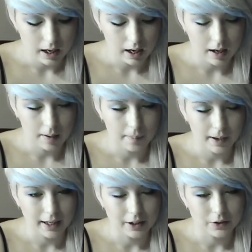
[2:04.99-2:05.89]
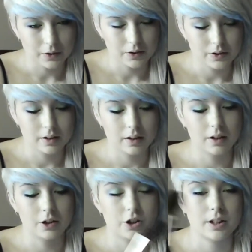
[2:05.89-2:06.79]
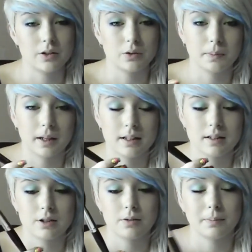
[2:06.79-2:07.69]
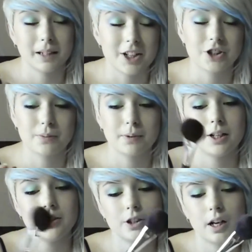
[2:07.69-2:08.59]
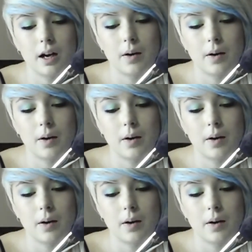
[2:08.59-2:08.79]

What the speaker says: I use the Chisel blush brush,